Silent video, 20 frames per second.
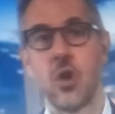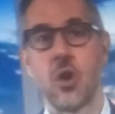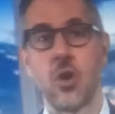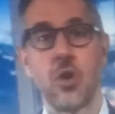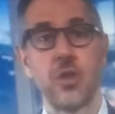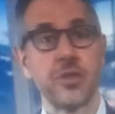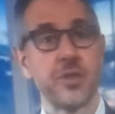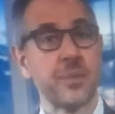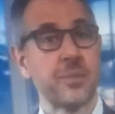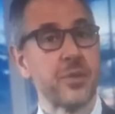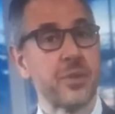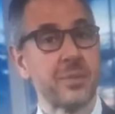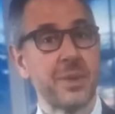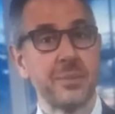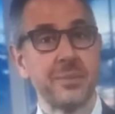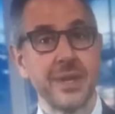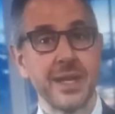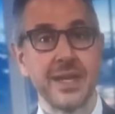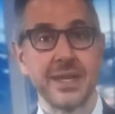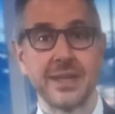on the
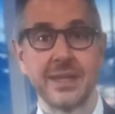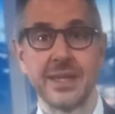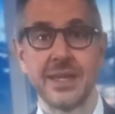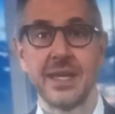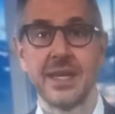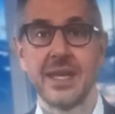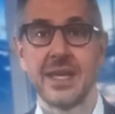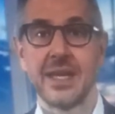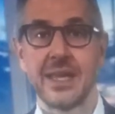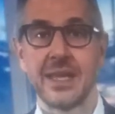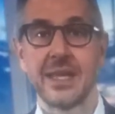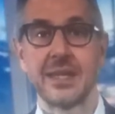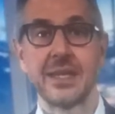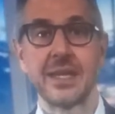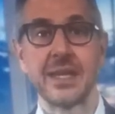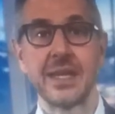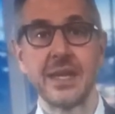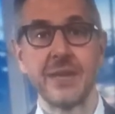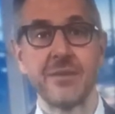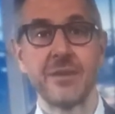probability that a
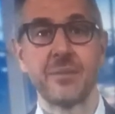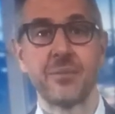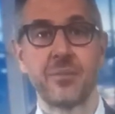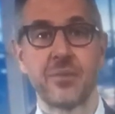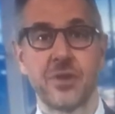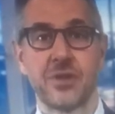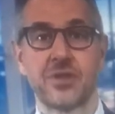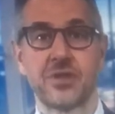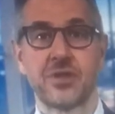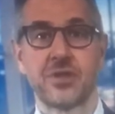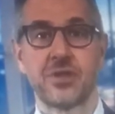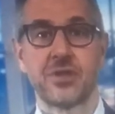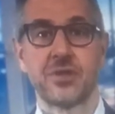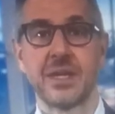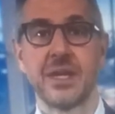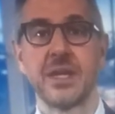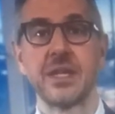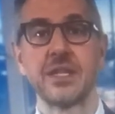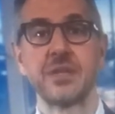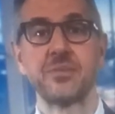given prospect
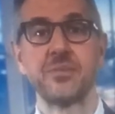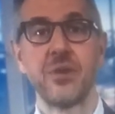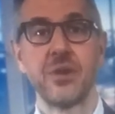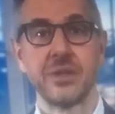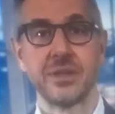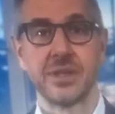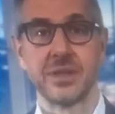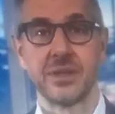responded